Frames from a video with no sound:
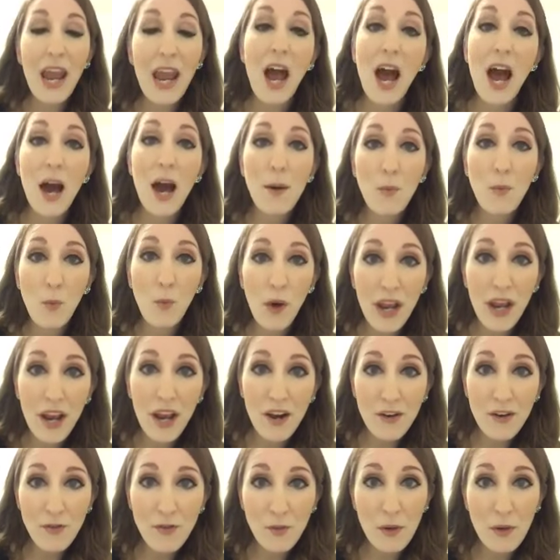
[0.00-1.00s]
um, one out
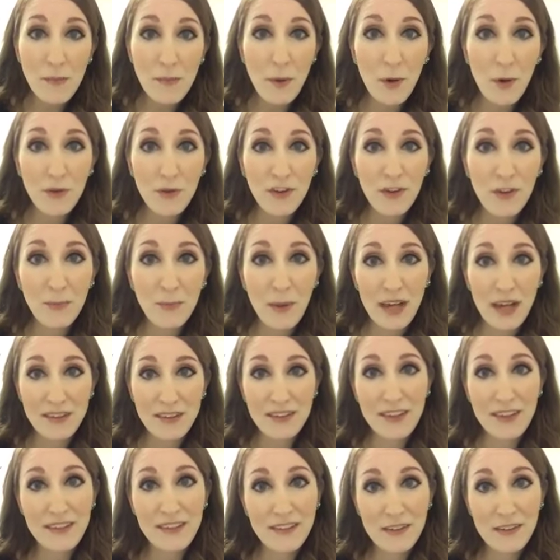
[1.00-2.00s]
of three posts is
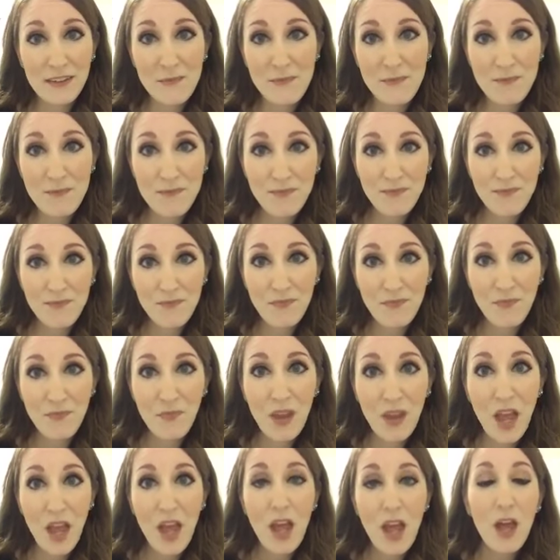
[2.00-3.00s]
plexus okay
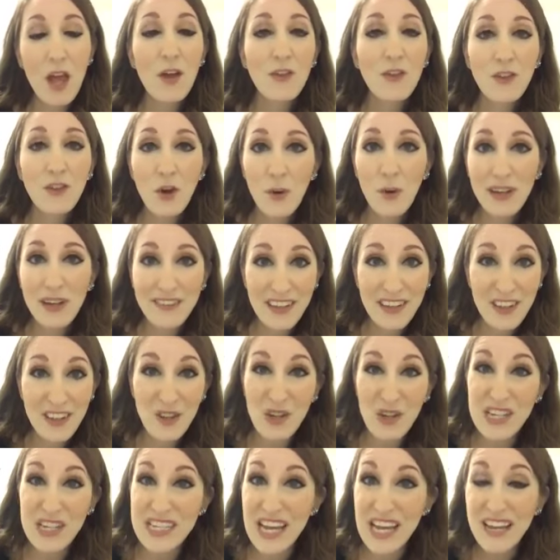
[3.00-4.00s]
so it's either
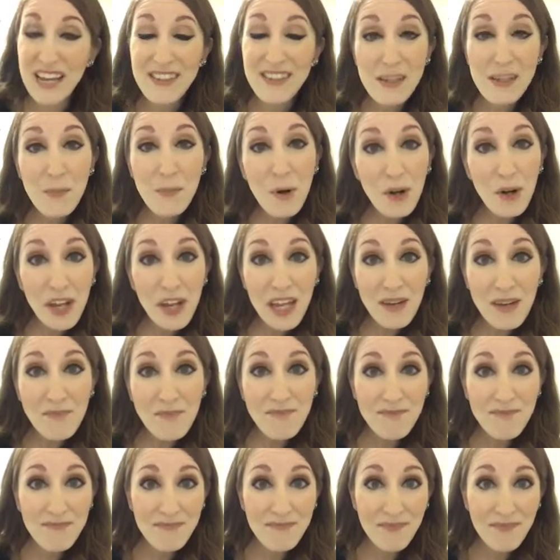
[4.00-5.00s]
a testimony
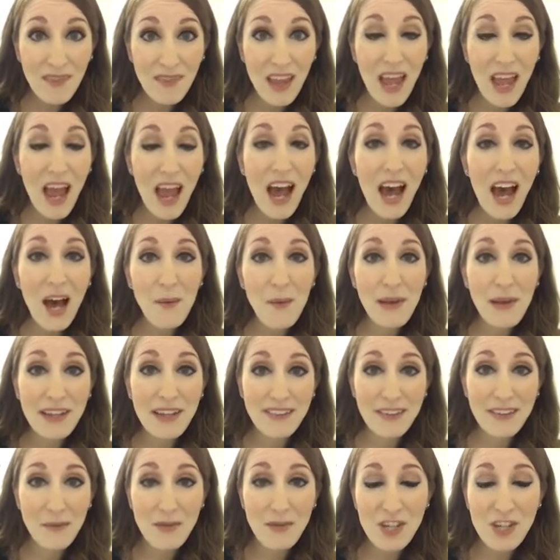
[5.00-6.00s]
um, and
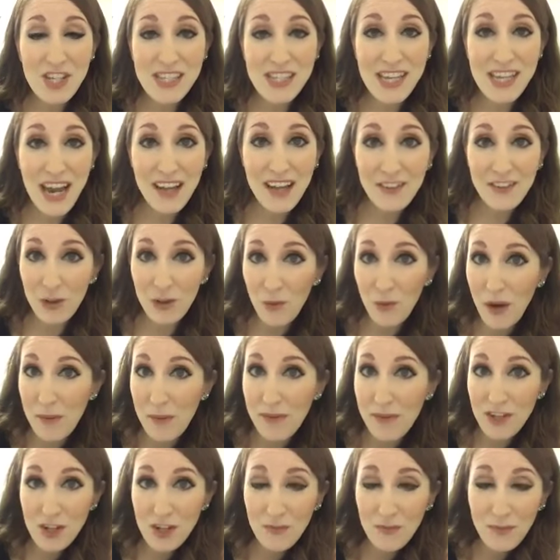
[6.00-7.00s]
someone just asked do i
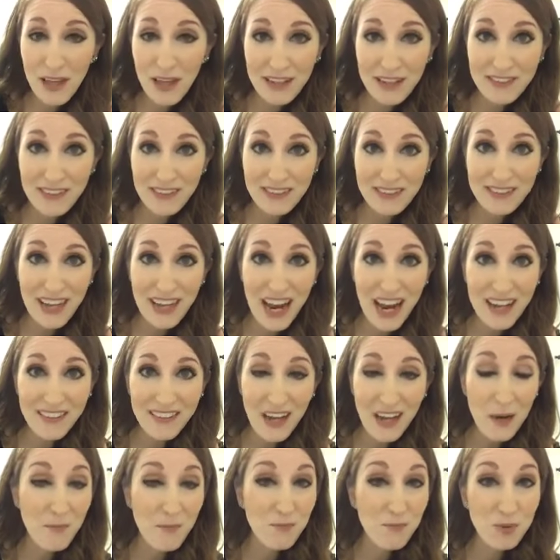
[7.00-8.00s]
mention plexus guys
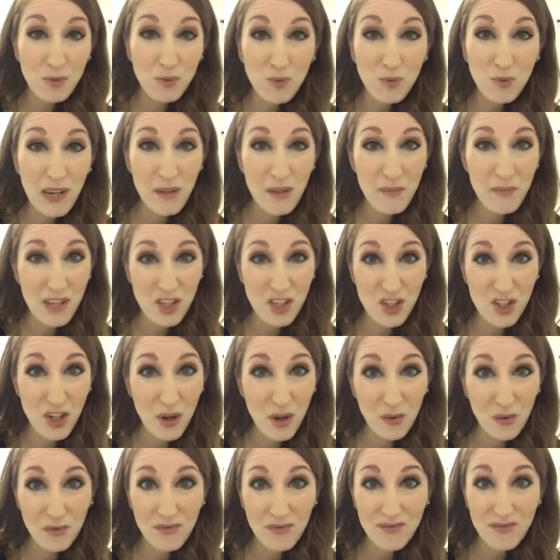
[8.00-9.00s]
i pretty much
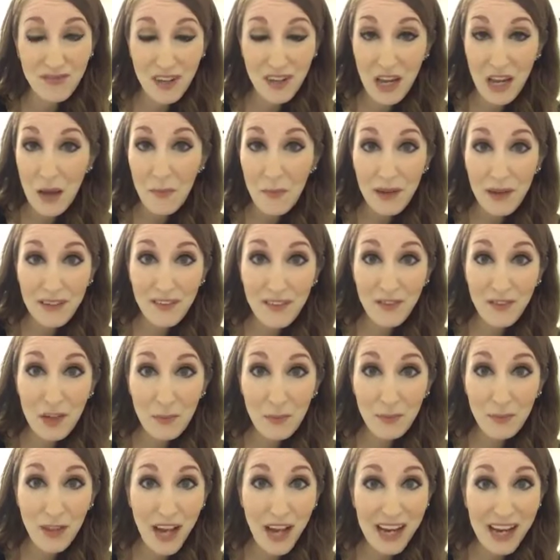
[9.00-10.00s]
don't because of
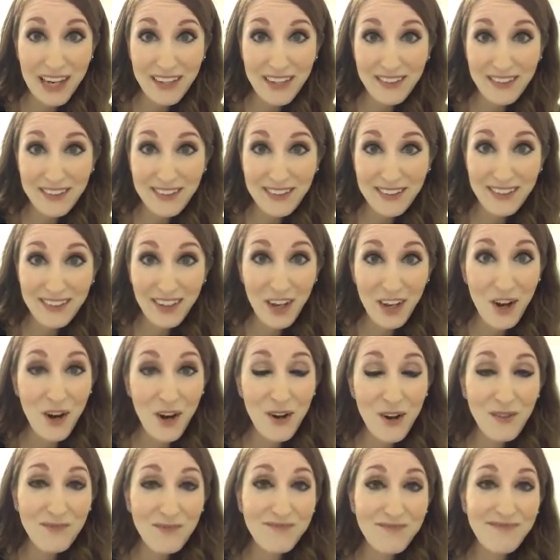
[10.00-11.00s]
compliance you
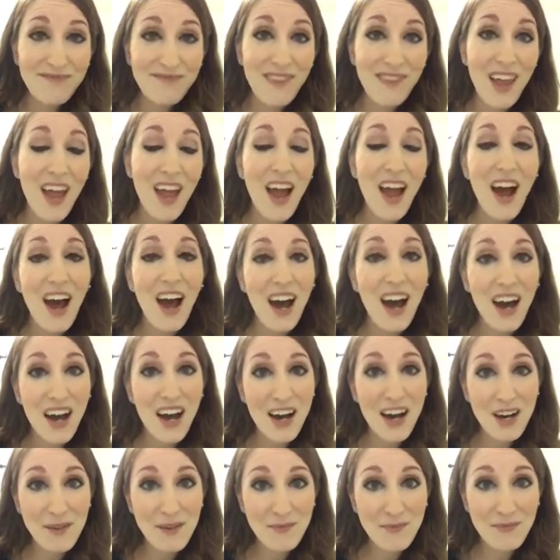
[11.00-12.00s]
know
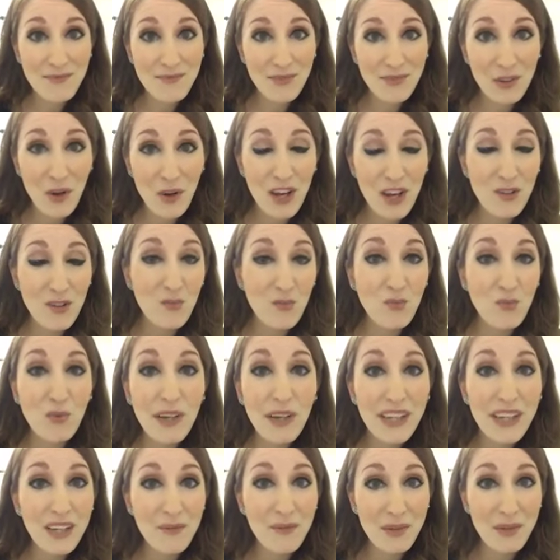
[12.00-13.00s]
um, so I
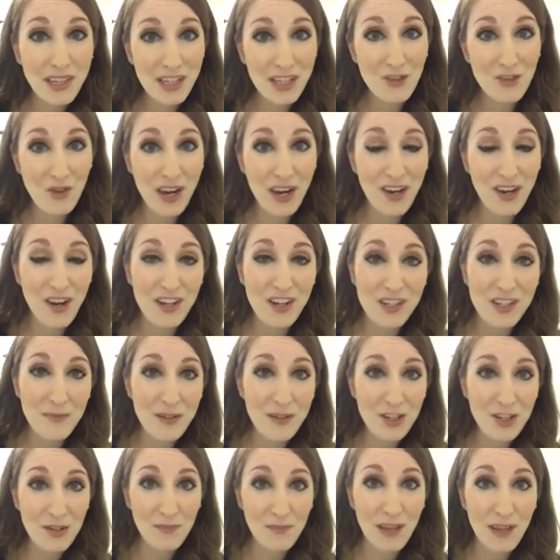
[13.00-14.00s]
really, really try not to
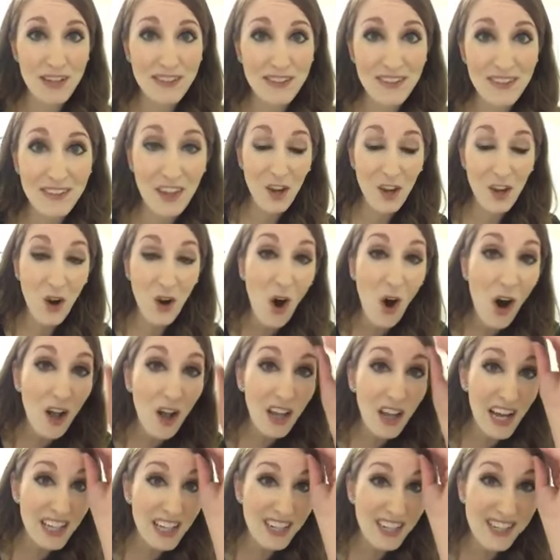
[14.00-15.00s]
mention plexus all.
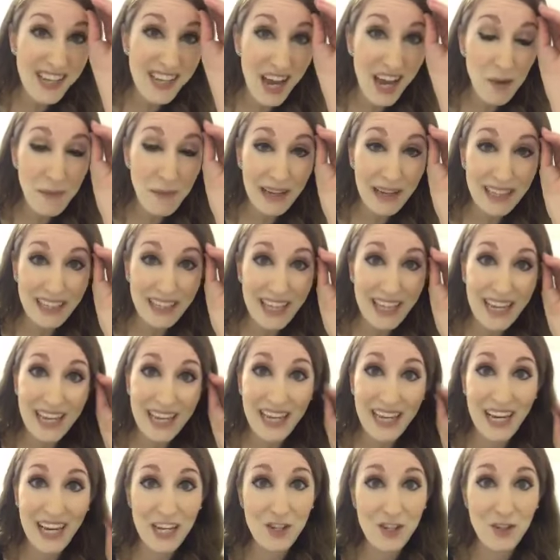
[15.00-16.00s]
I just had my link
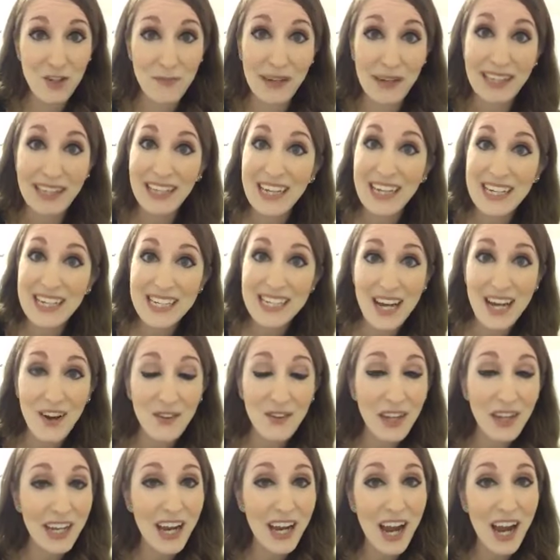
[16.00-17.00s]
and I took my link down.
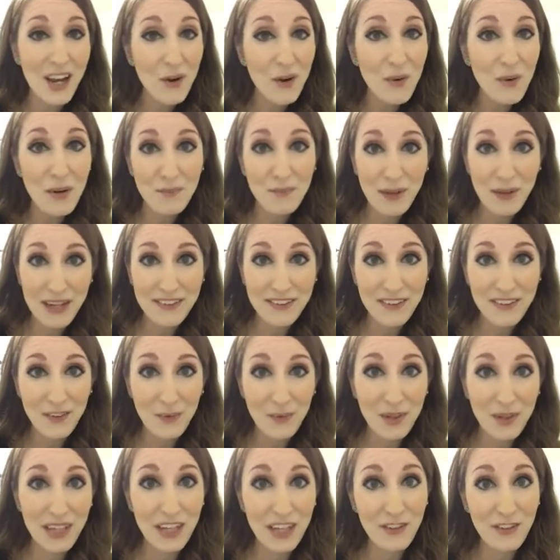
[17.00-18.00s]
Like I don't want plexus
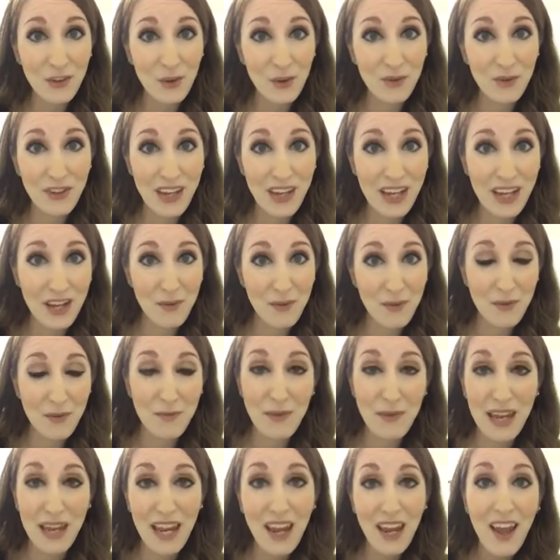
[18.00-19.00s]
really associated with
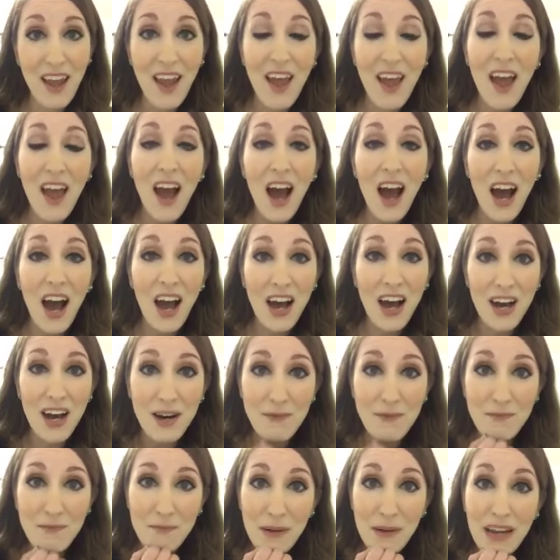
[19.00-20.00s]
me.
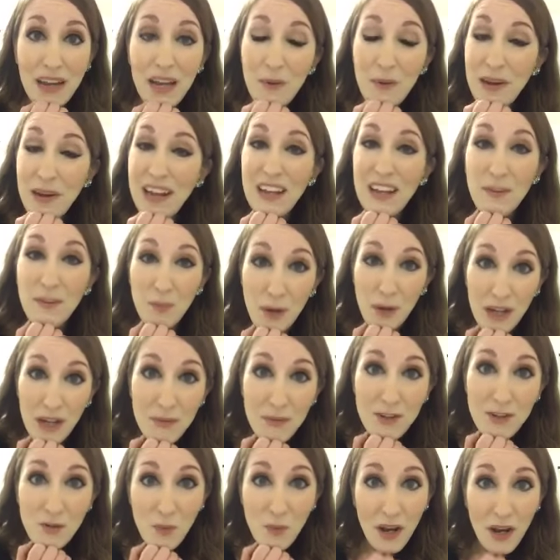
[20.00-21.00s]
Um, but anyway, it's pretty
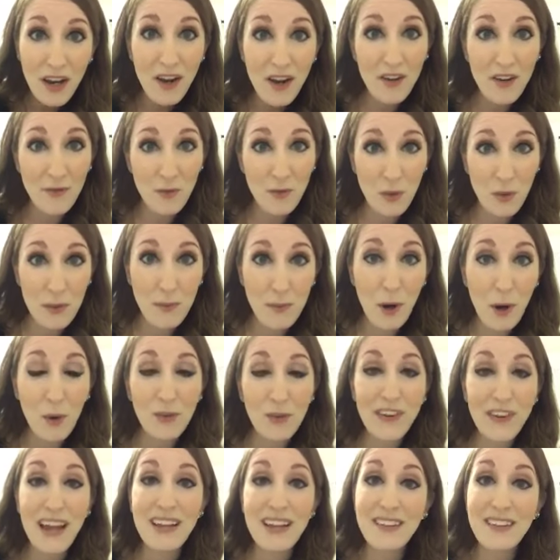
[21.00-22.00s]
much one out of three
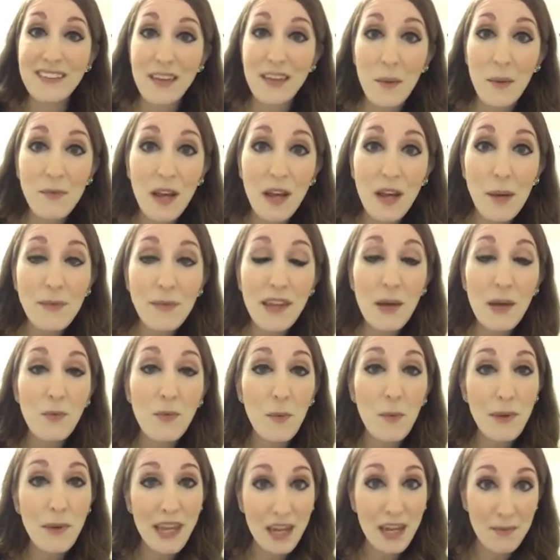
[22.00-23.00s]
posts, and sometimes it will
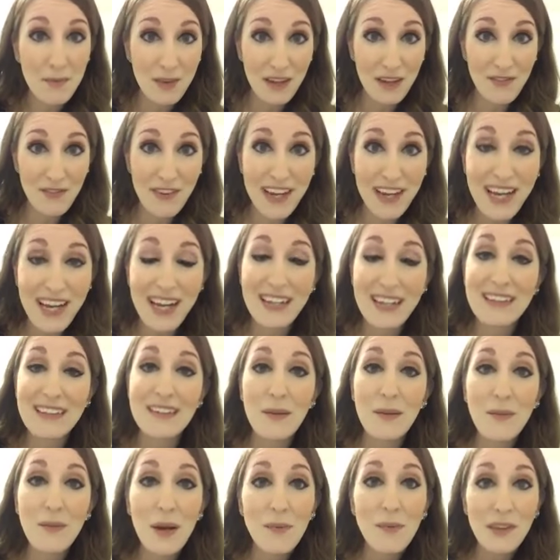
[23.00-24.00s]
be in my feed, and
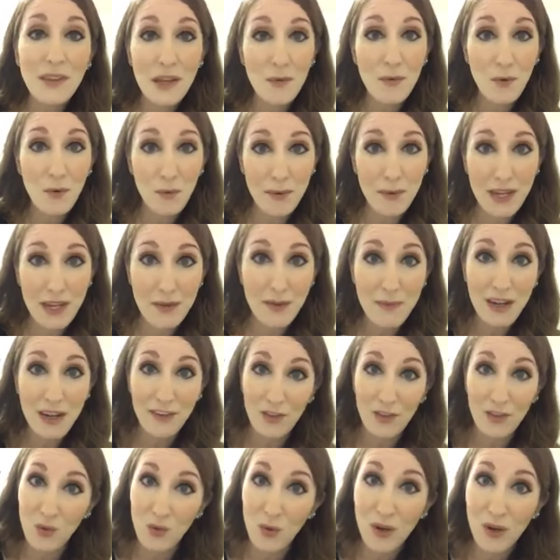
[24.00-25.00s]
sometimes it will be in my
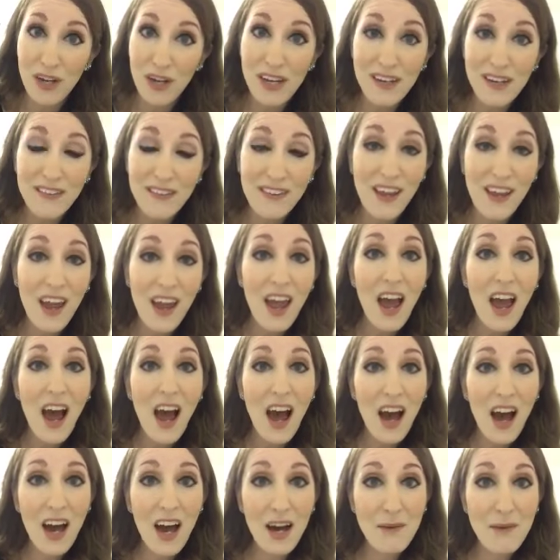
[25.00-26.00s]
stories.
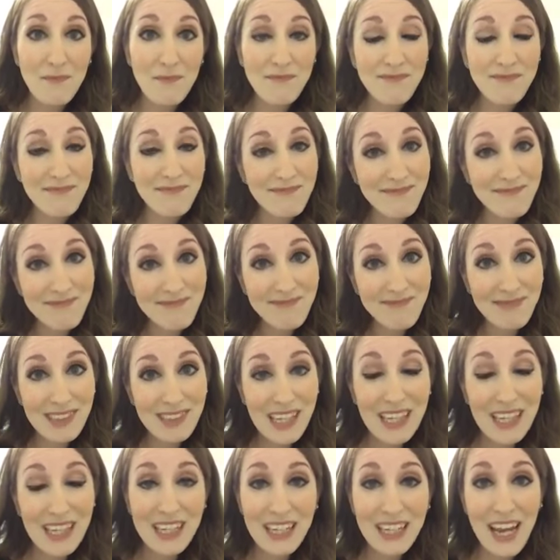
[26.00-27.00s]
Um,
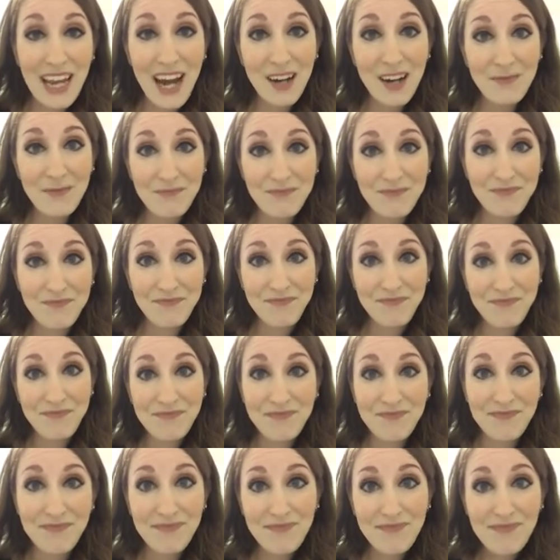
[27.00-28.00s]
yeah.
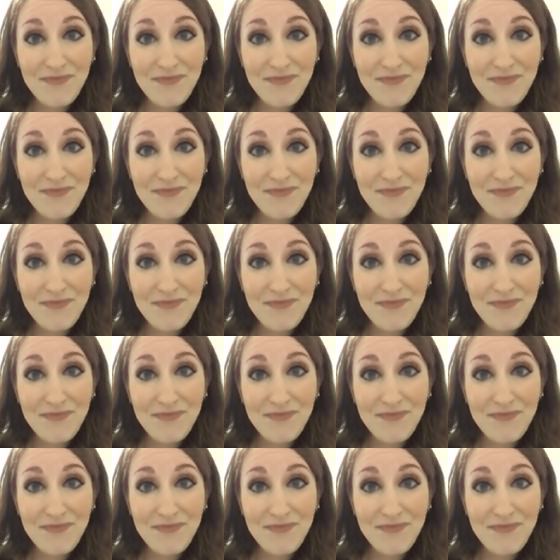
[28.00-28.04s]
And